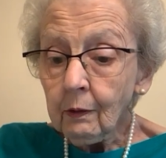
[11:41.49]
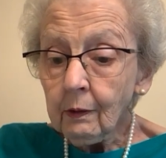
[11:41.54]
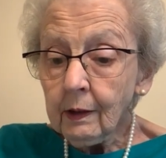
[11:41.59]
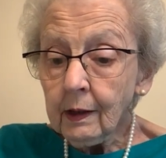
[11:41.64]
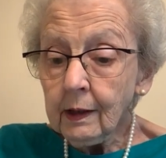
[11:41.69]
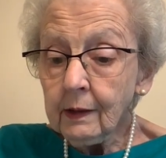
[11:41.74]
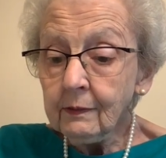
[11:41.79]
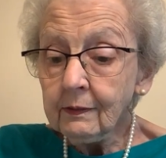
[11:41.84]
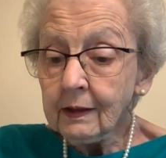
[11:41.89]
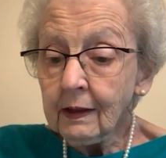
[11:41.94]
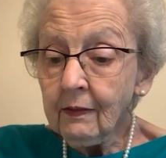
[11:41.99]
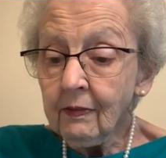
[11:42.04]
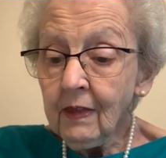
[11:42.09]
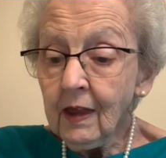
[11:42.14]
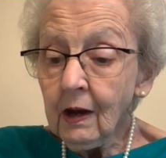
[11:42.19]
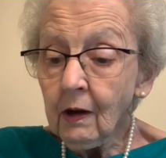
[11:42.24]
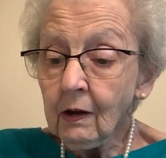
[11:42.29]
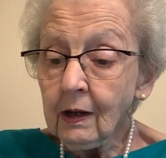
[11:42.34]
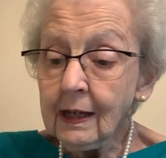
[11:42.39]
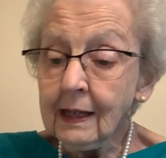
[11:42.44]
He said,
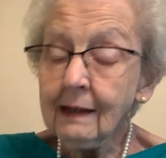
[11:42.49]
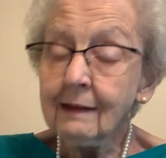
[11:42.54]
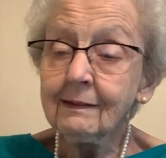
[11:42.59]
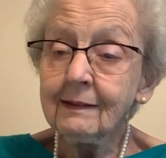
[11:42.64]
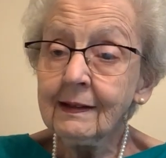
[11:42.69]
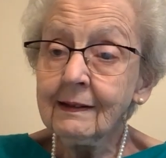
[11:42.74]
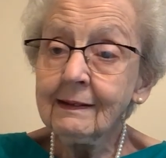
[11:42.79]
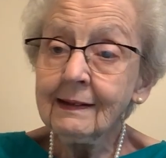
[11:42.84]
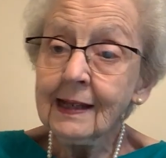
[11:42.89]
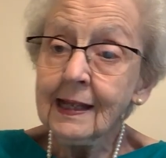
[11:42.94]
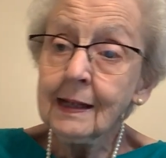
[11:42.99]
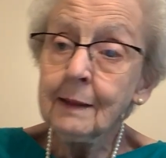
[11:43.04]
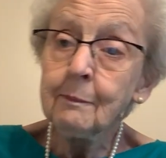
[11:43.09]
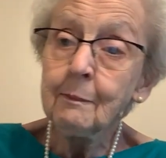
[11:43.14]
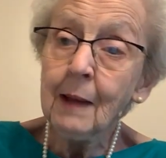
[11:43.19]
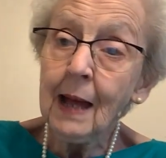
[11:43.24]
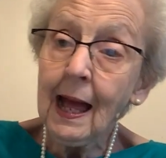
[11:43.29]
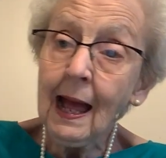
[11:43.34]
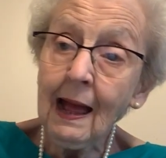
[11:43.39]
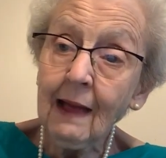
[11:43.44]
there he is. He's hidden
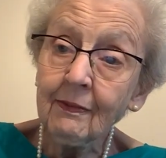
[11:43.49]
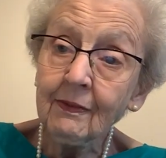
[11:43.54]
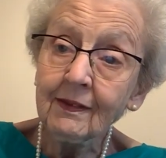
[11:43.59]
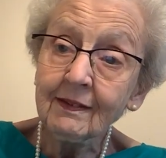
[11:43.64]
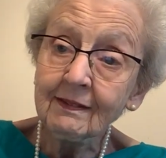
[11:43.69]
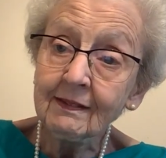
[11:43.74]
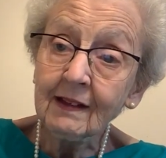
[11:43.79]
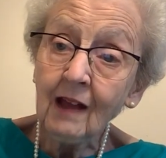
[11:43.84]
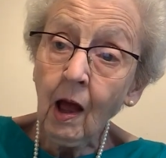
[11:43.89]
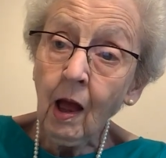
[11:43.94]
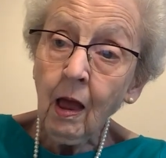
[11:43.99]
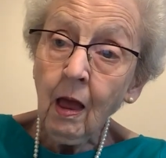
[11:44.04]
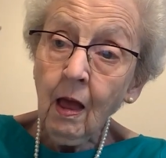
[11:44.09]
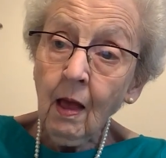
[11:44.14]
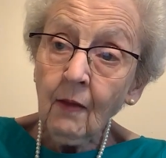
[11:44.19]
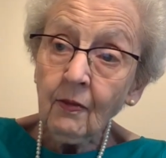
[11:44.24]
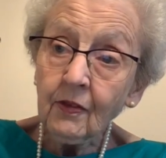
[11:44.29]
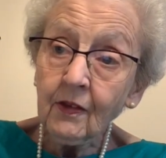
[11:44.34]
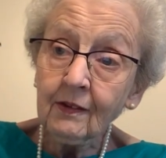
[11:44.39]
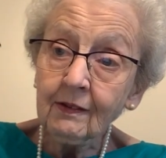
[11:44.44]
behind
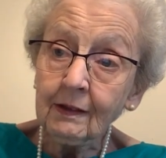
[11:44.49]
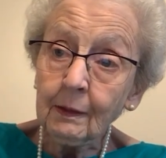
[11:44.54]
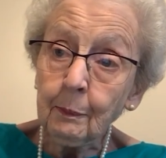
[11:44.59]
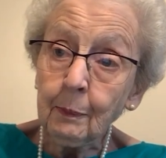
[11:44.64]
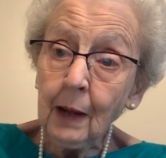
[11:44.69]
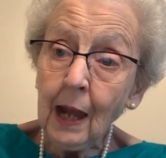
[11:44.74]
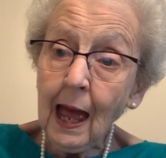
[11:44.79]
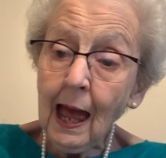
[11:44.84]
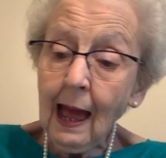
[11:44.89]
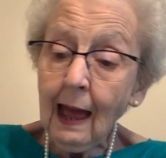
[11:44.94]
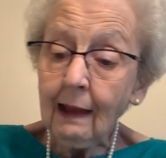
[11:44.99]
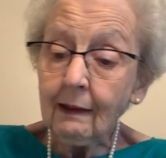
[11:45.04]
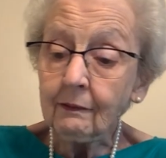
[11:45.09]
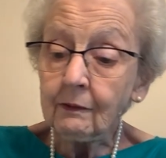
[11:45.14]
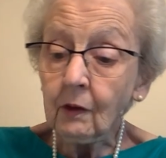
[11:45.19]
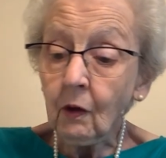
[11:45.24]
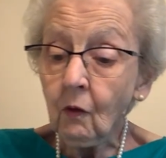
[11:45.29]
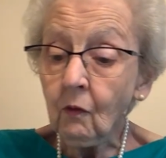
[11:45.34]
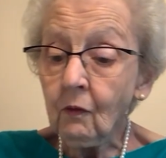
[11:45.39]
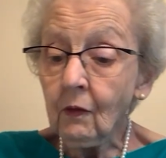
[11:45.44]
the supplies
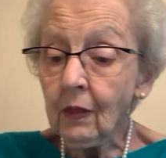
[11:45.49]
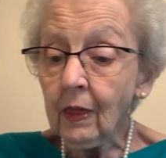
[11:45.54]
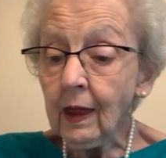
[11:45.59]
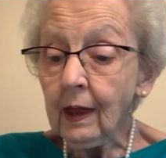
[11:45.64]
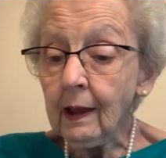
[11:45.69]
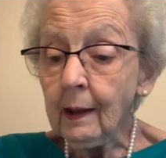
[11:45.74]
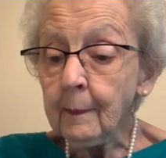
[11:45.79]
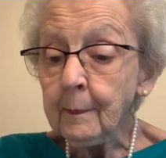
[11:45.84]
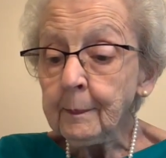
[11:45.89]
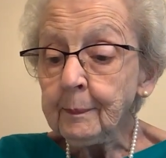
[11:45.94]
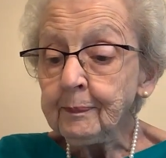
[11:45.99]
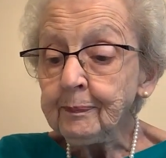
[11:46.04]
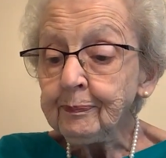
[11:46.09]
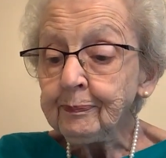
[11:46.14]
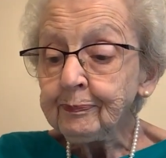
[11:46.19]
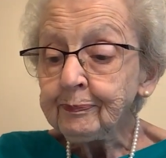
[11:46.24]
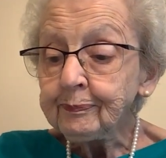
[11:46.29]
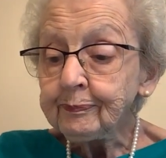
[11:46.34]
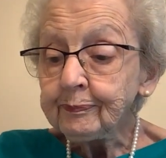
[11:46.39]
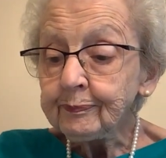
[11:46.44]
over there.
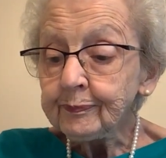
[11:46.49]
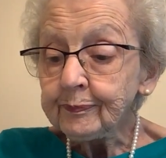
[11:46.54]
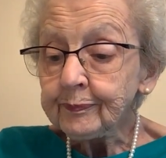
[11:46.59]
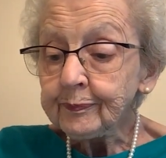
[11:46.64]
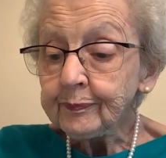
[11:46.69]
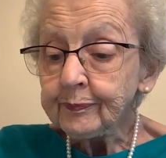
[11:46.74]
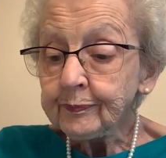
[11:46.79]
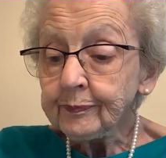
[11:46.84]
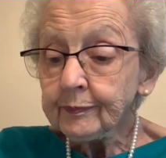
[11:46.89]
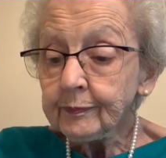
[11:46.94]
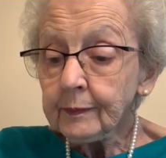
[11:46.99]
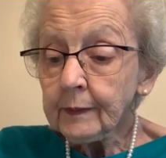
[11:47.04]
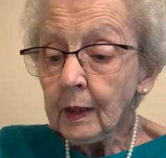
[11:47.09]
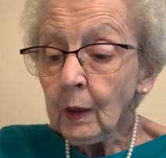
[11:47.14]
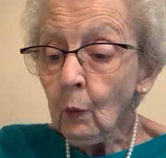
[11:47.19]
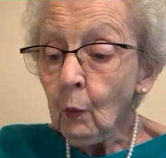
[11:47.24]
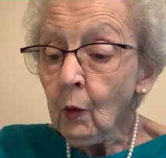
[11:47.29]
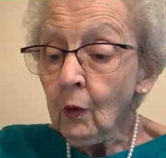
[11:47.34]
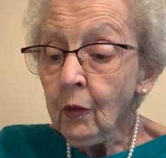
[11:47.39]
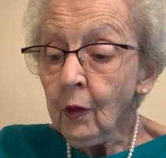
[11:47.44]

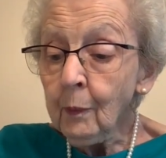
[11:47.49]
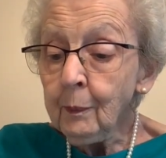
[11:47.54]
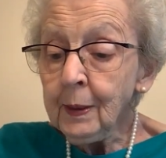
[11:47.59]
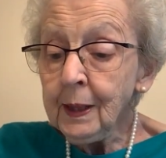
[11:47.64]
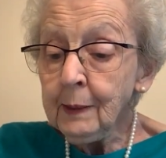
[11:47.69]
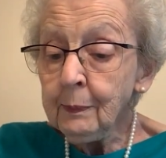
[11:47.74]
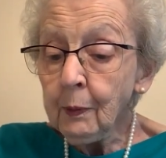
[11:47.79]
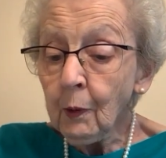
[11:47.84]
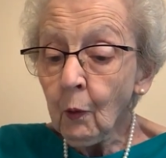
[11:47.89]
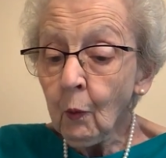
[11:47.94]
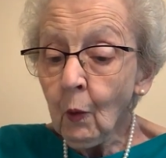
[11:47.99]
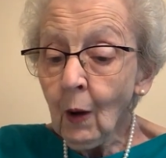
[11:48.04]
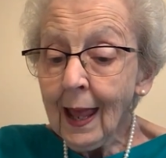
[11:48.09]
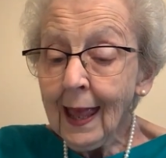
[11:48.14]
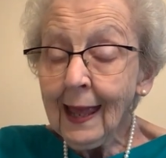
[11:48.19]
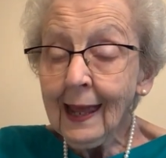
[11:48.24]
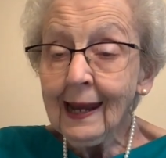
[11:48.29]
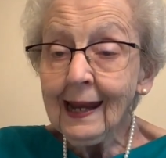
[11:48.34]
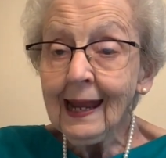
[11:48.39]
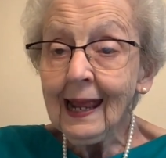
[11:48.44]
Well, the people
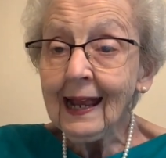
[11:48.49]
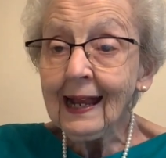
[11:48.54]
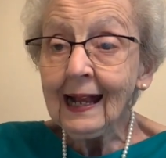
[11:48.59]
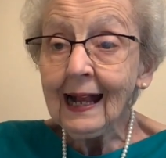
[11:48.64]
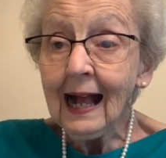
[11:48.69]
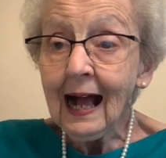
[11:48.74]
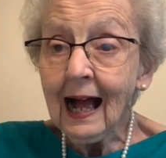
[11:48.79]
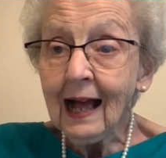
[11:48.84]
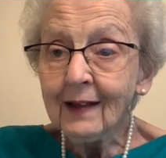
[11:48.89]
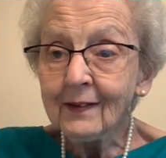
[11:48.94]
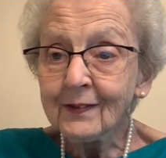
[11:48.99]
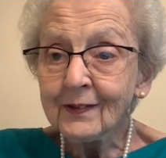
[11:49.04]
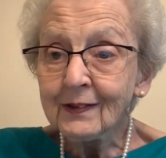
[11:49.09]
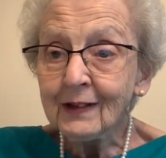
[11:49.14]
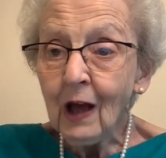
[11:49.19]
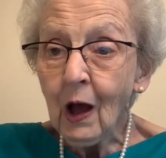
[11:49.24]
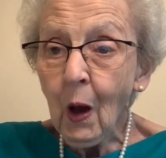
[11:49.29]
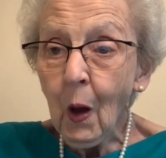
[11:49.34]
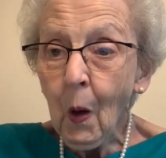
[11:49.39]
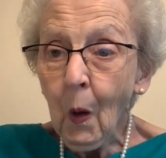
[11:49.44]
ran and got
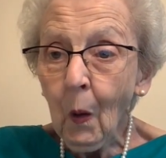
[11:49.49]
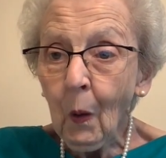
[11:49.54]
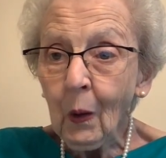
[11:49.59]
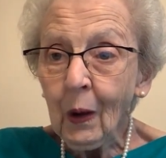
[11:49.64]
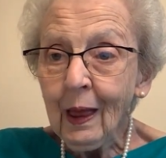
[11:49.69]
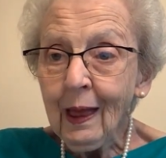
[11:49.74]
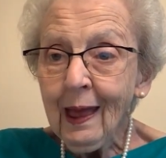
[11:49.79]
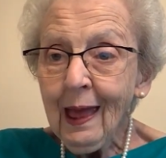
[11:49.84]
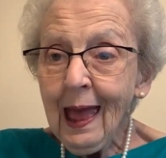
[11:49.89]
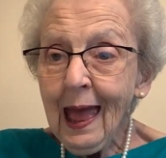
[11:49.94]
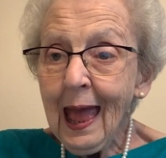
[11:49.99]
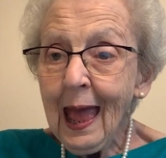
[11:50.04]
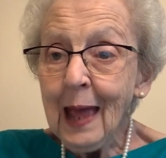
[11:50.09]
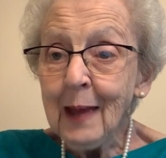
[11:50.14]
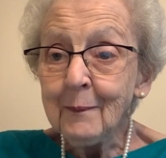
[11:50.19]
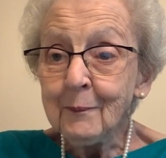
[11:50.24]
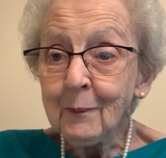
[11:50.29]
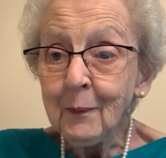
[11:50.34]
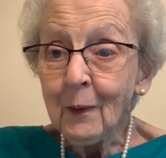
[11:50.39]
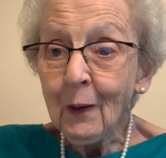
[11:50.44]
Saul
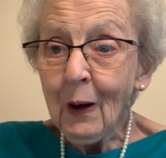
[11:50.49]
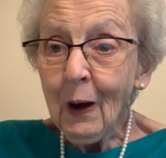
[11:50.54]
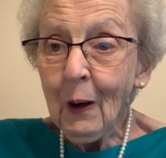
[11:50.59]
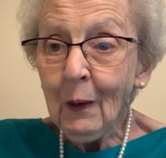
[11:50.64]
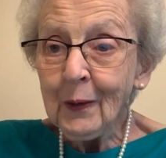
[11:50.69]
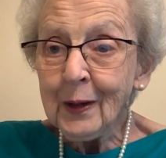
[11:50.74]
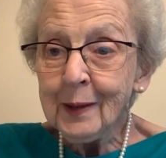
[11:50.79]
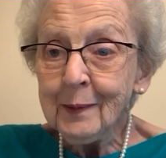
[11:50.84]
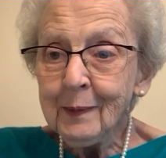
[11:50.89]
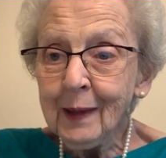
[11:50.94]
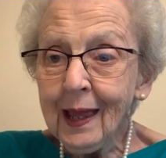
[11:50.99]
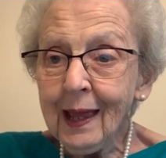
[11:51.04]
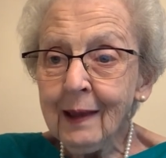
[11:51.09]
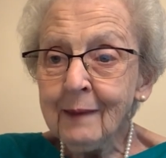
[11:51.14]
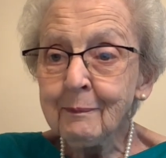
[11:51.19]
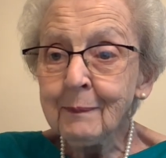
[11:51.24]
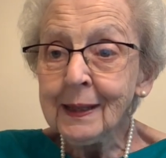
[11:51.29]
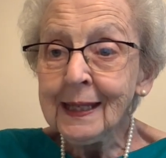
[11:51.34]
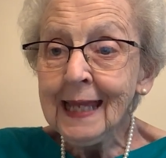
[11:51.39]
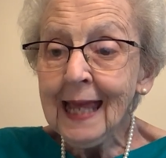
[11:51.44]
and brought him
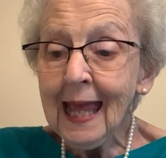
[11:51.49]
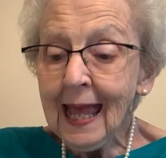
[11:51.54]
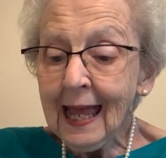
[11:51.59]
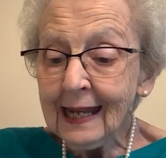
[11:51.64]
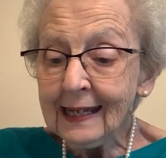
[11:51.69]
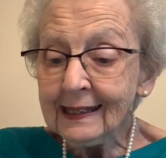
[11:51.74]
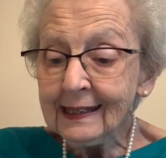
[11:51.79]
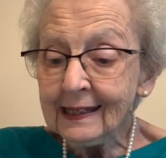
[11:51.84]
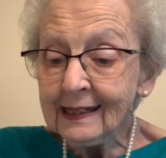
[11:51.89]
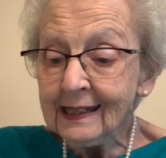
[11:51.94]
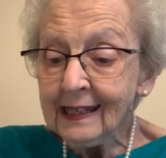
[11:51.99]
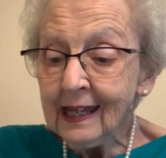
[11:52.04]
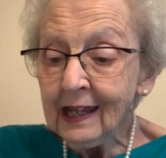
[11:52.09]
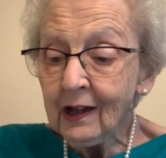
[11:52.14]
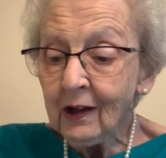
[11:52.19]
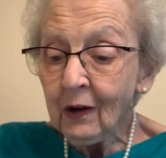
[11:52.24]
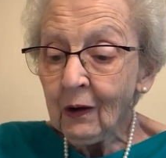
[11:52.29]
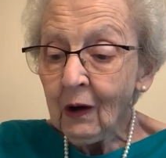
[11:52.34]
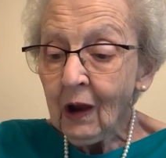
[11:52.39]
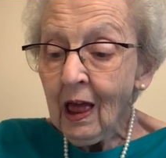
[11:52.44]
and began to
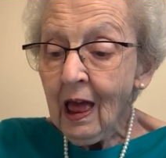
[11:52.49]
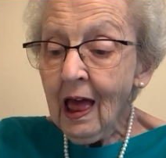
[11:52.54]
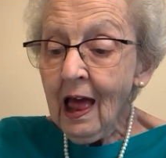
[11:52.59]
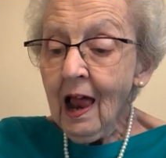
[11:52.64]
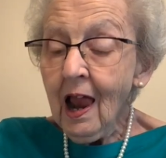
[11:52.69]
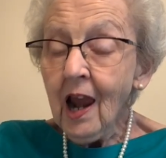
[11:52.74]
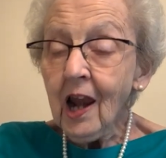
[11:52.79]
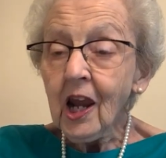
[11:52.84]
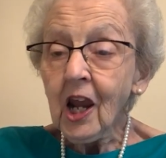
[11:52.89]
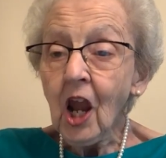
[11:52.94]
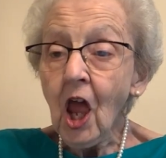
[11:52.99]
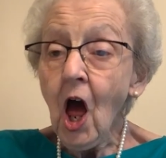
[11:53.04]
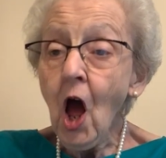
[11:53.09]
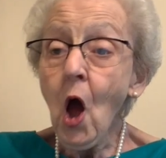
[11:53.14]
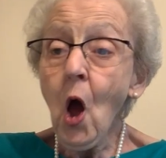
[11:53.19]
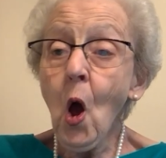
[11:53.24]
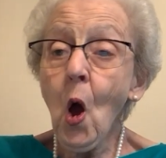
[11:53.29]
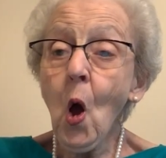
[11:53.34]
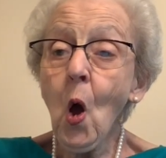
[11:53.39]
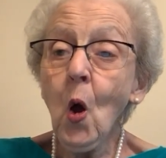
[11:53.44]
yell,
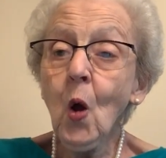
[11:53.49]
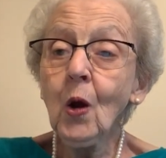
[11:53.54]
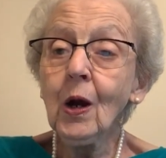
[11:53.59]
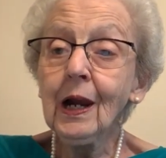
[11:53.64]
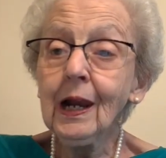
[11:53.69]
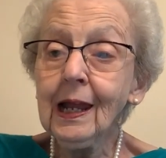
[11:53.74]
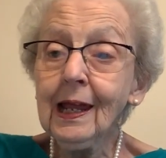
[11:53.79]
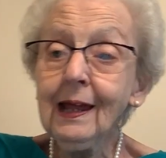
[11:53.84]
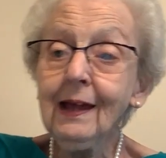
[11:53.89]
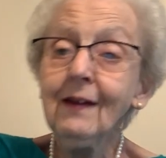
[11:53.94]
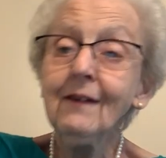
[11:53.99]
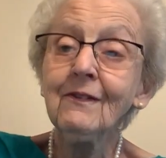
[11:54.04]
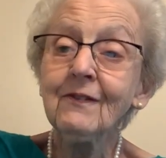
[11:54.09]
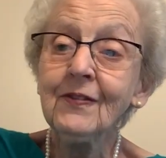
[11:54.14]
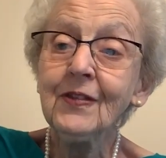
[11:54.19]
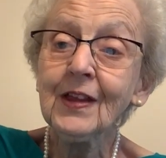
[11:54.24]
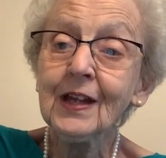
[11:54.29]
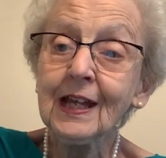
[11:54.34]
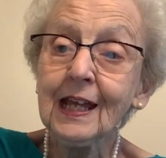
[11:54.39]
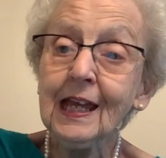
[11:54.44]
long live
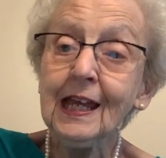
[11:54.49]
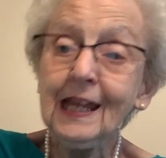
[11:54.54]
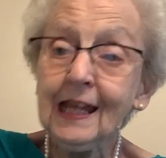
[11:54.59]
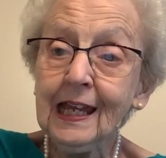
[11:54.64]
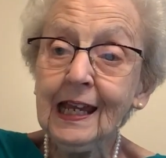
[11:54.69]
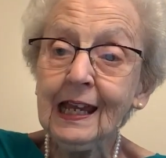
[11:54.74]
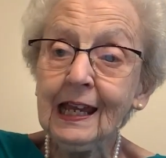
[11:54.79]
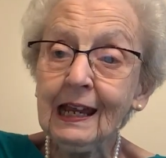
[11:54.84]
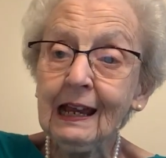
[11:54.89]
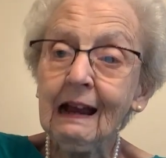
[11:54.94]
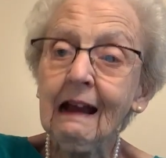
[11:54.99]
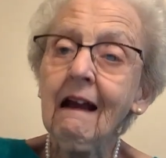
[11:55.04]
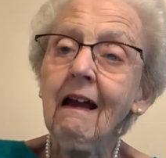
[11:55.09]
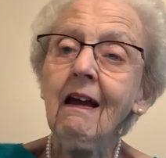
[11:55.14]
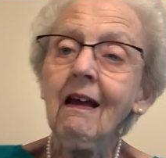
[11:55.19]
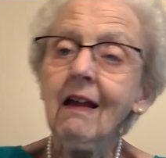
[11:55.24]
the king!